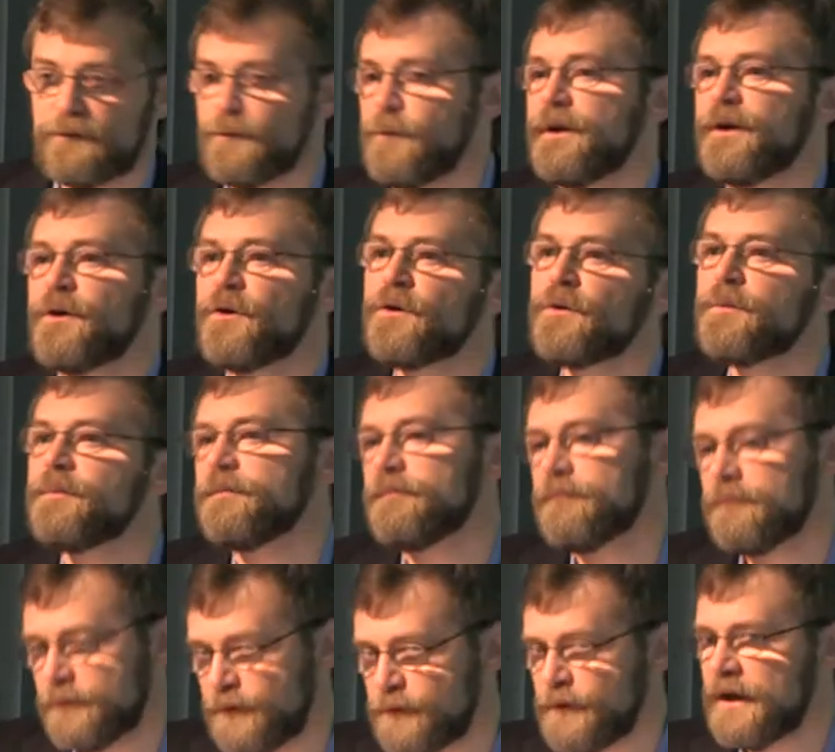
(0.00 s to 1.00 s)
to a group,
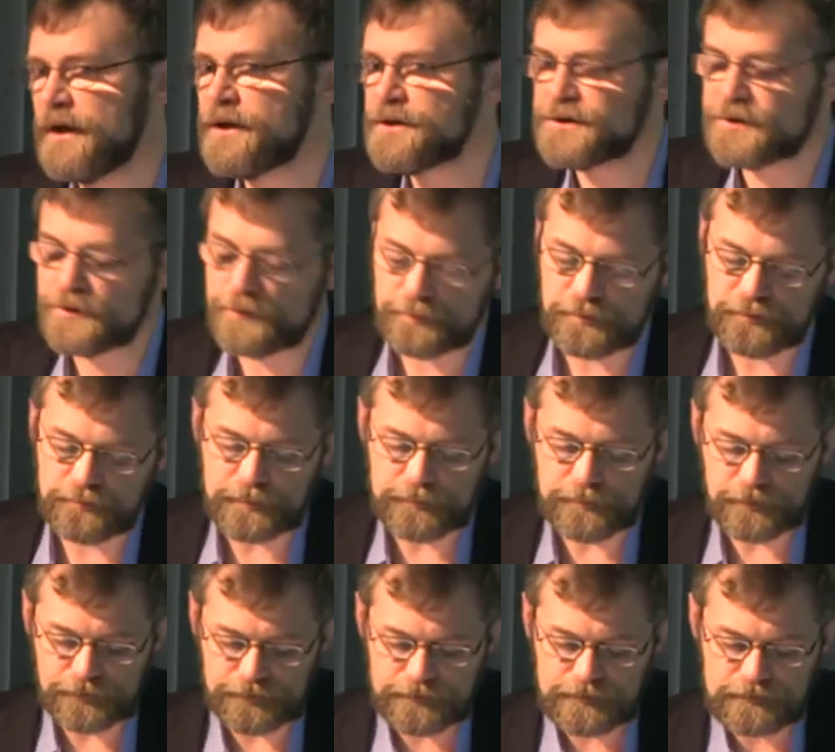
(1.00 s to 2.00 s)
to a large group of
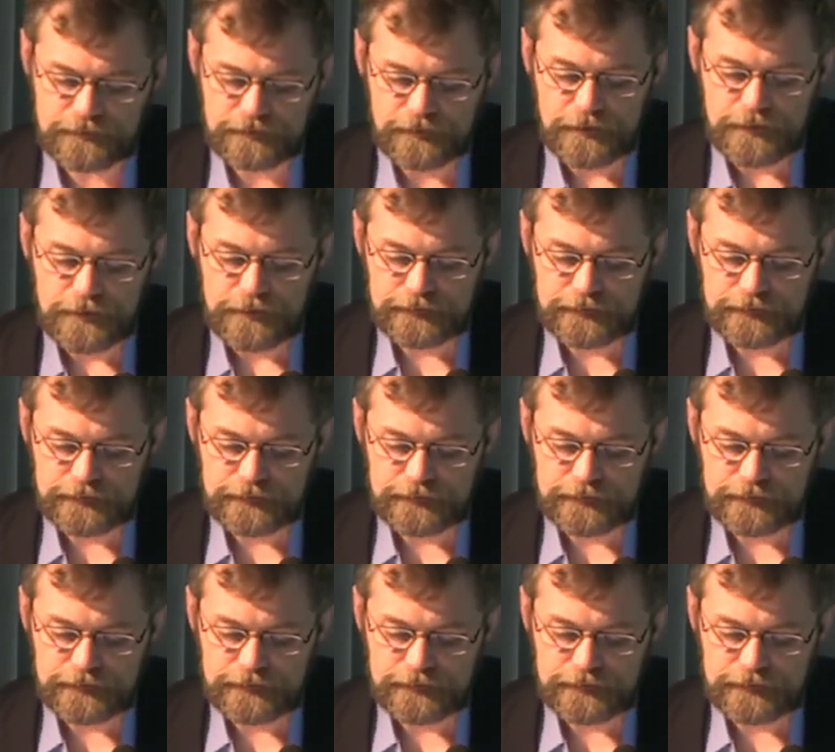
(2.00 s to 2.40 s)
baboons,